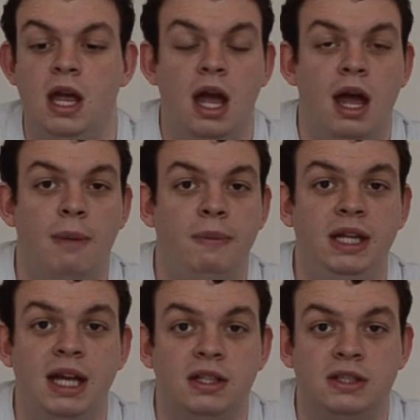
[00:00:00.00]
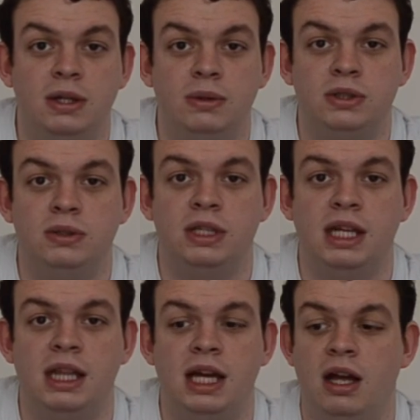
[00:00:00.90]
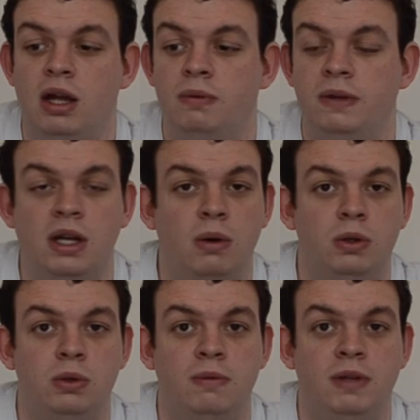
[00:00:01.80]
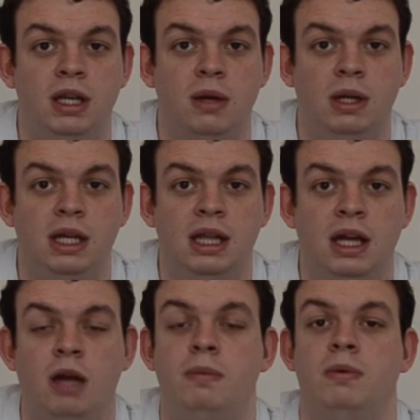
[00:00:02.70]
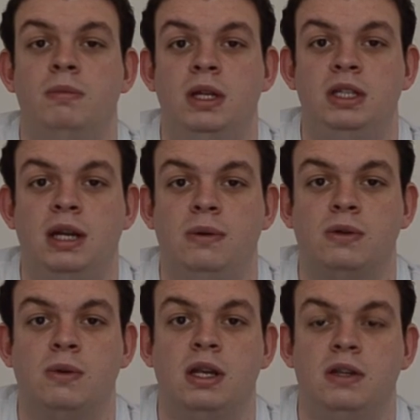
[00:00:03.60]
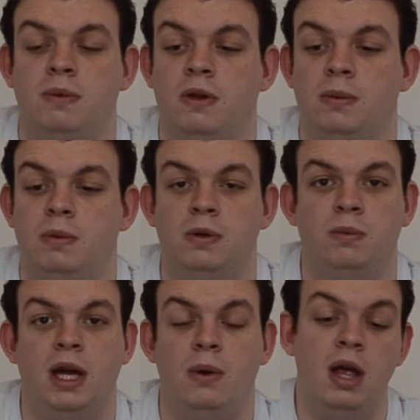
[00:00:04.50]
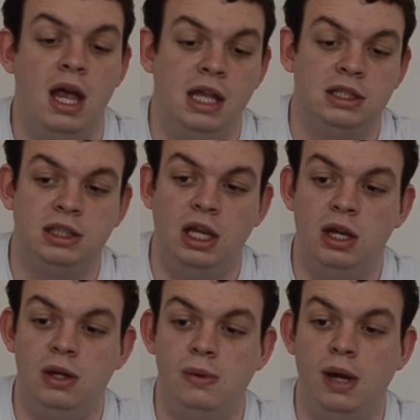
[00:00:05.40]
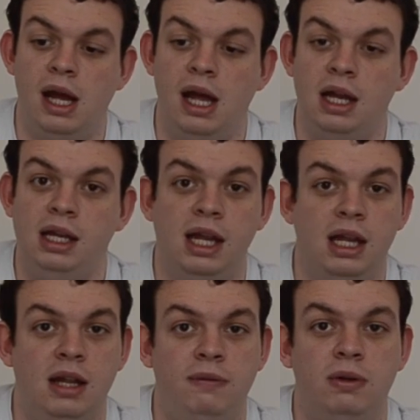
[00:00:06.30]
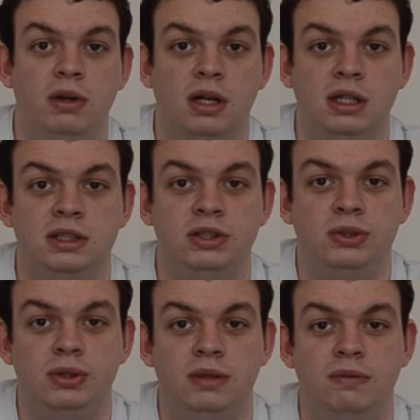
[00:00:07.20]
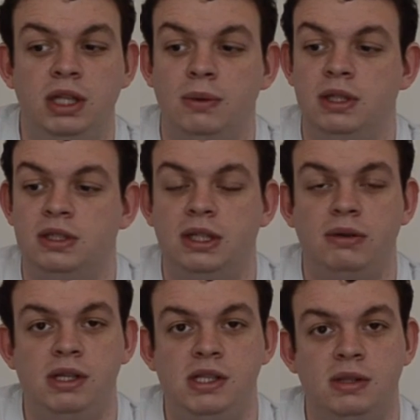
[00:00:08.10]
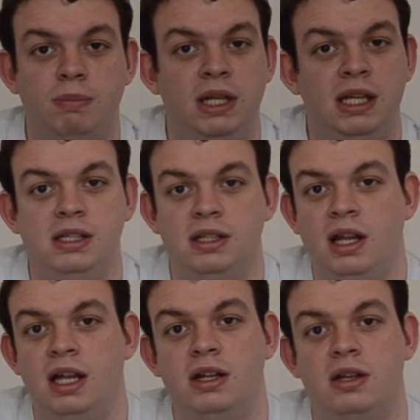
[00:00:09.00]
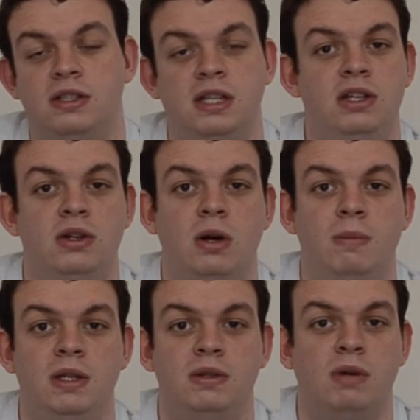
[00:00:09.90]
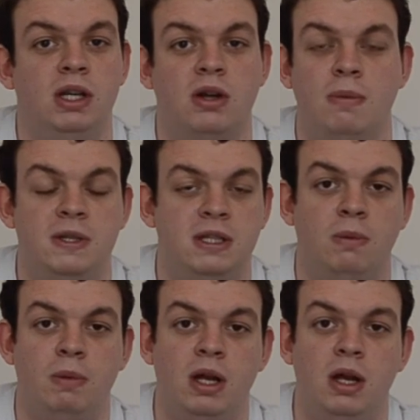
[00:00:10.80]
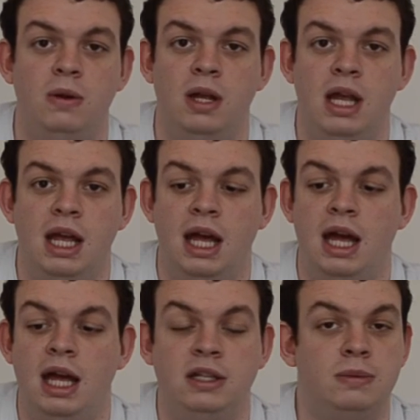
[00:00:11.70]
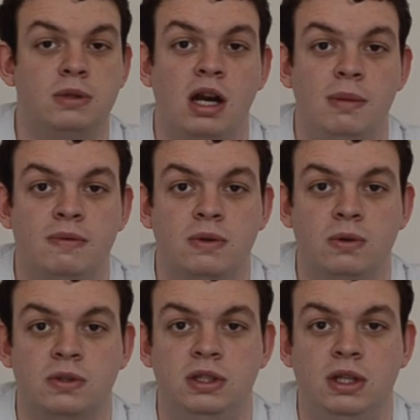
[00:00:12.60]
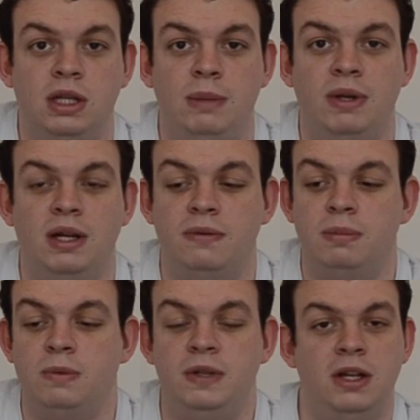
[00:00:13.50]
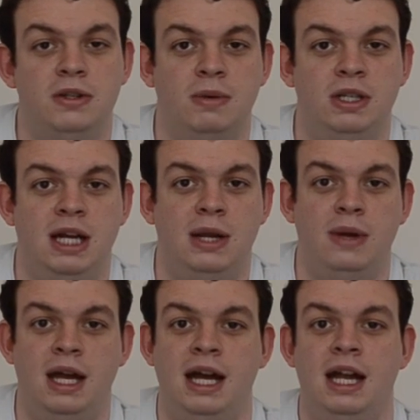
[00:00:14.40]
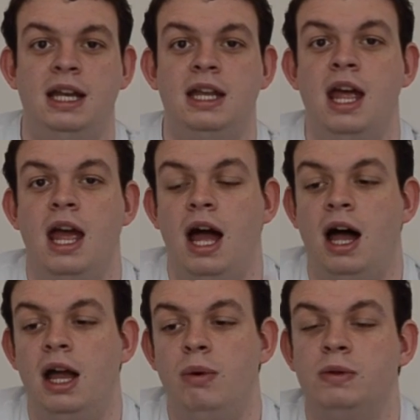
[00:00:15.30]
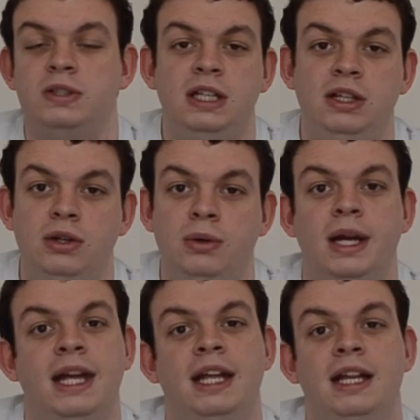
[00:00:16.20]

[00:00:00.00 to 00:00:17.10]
But yeah, so as soon as I get that, I think I will do a video and get that up on my channel as quickly as possible as well. So yeah, if you guys enjoyed the video and the series, please send your comments, write your comments down below, and subscribe, of course. You know, keep an eye out for more videos on my channel, and I will see you in